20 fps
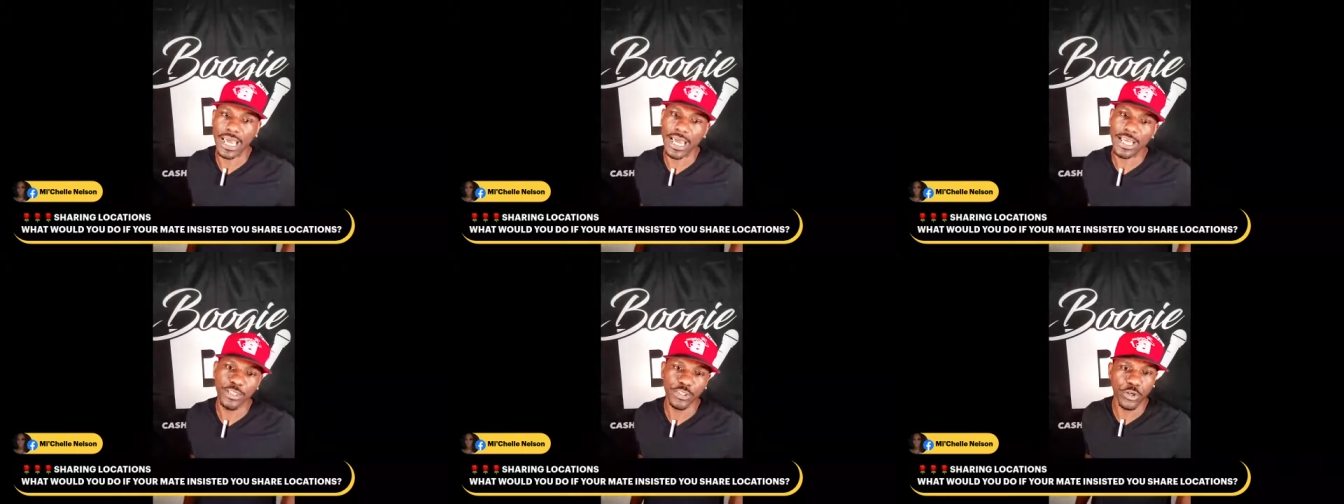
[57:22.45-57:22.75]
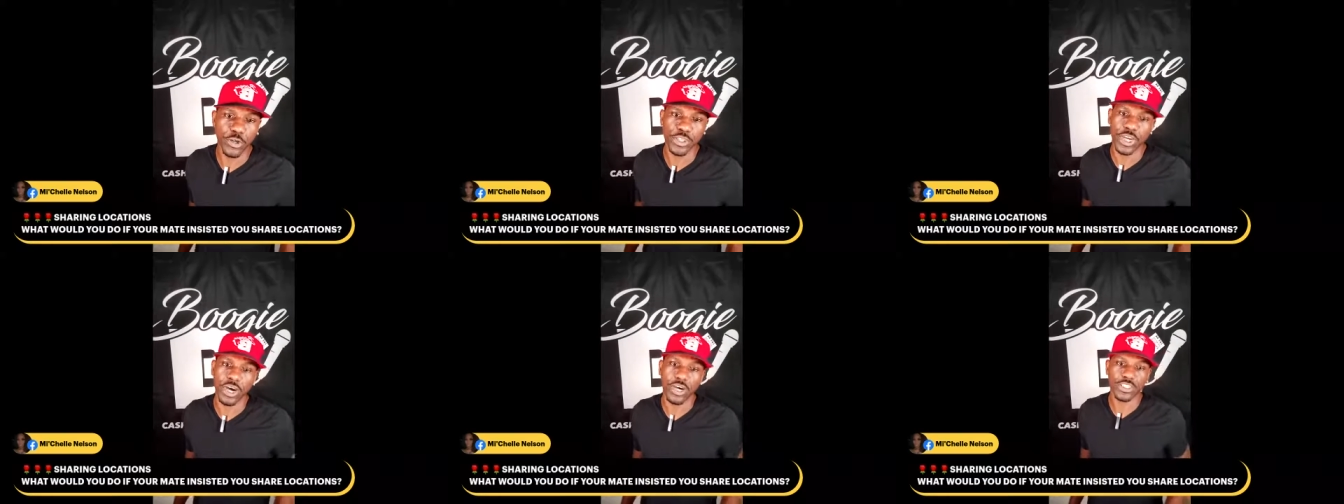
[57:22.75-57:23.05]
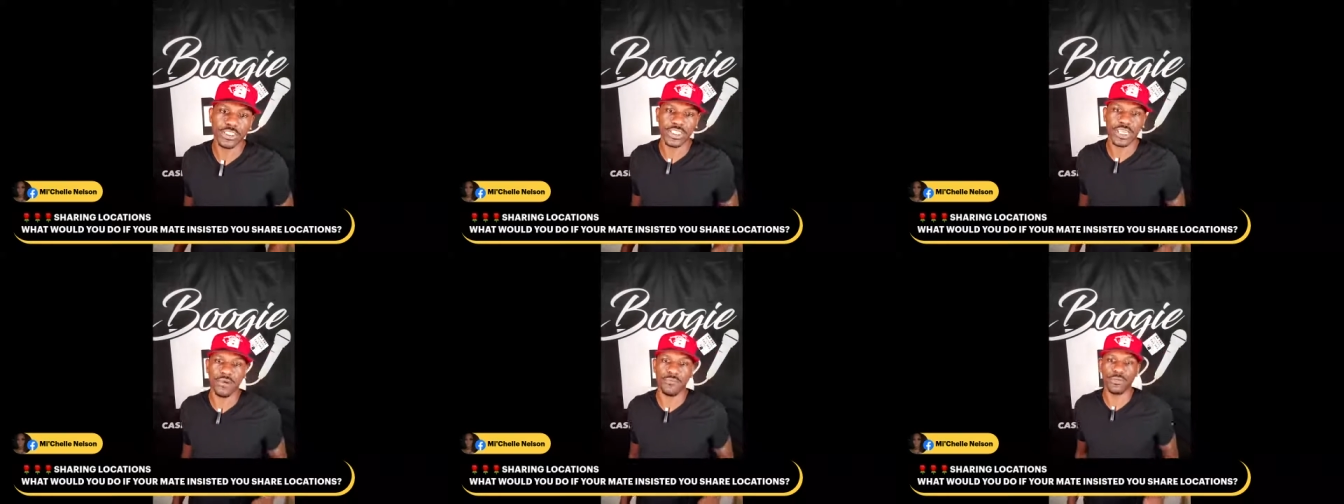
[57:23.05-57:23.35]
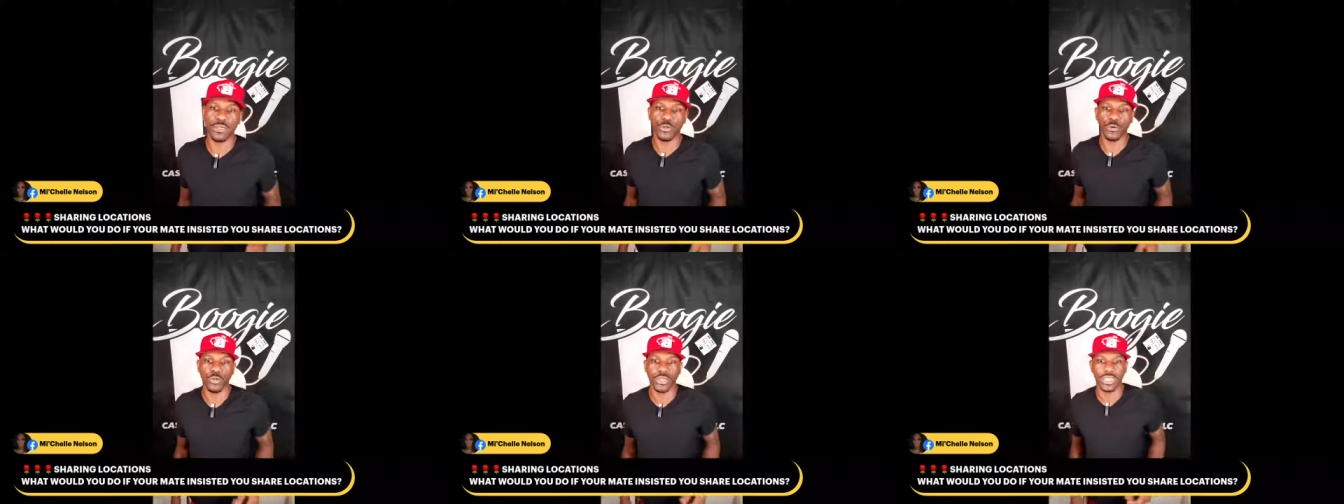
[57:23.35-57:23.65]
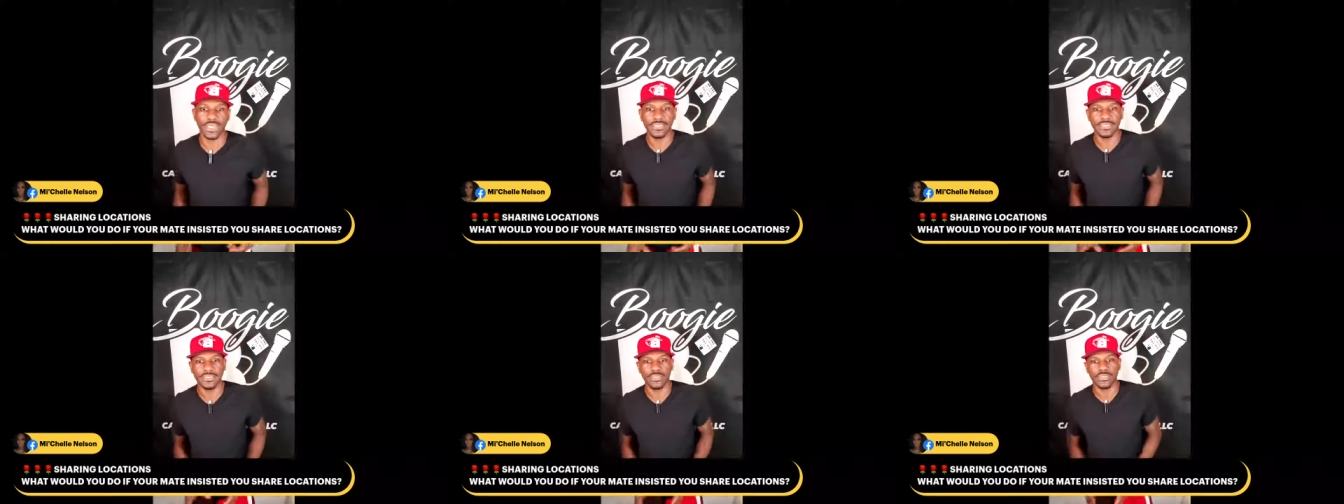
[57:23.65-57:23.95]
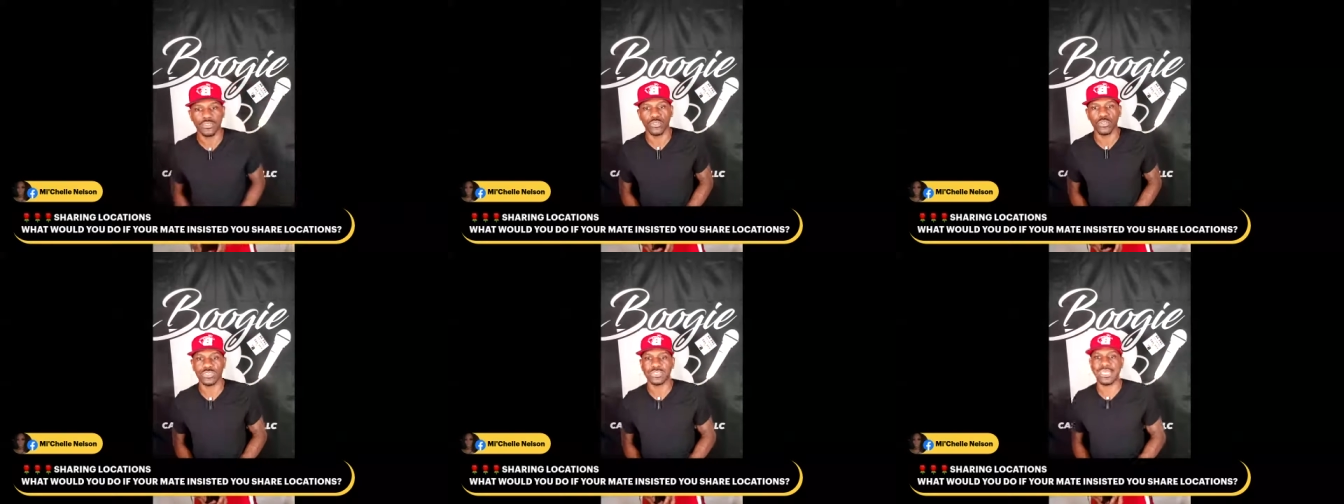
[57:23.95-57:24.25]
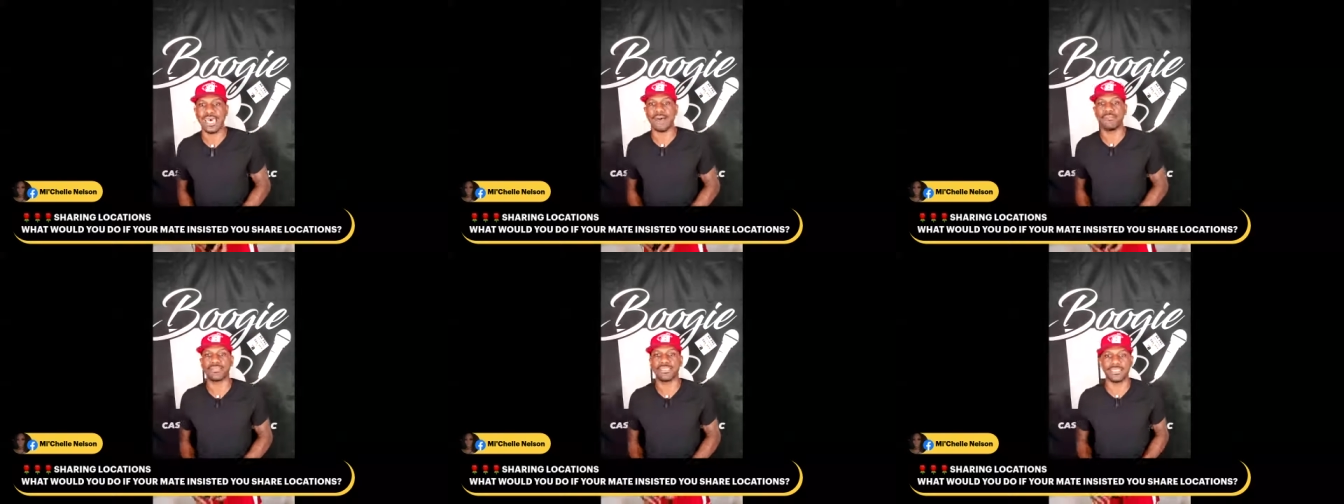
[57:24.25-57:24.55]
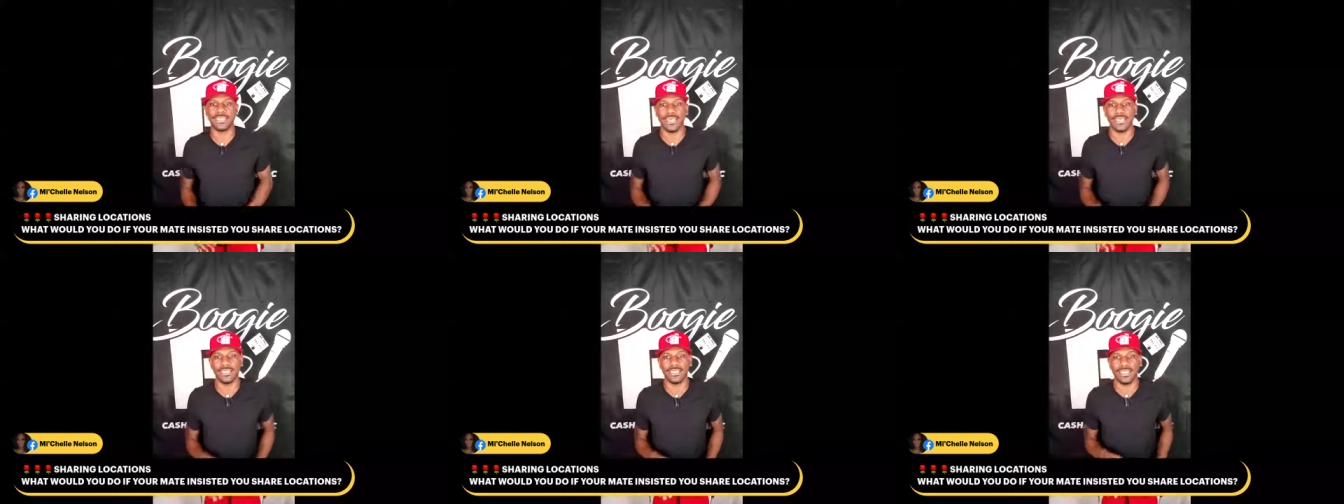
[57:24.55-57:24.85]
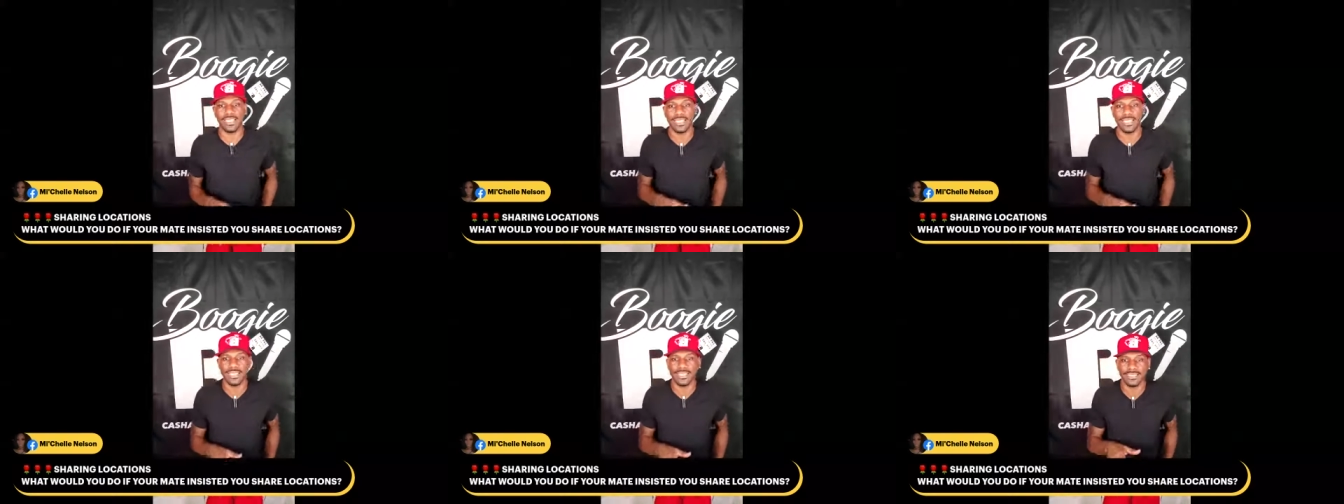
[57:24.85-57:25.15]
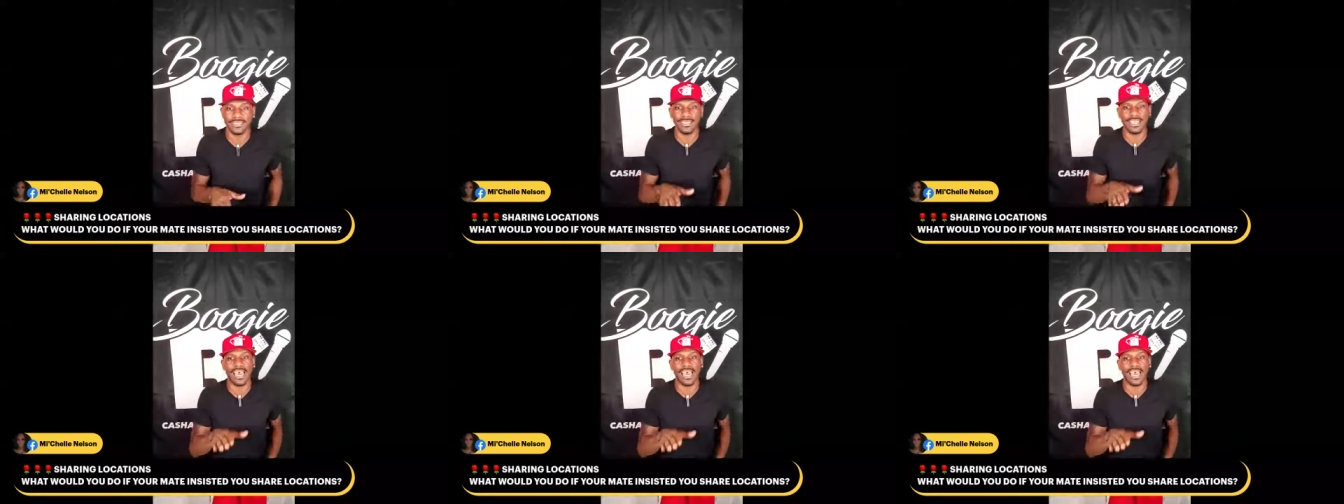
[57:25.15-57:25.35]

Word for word: I know y'all sharing location, so stop stunting, ladies.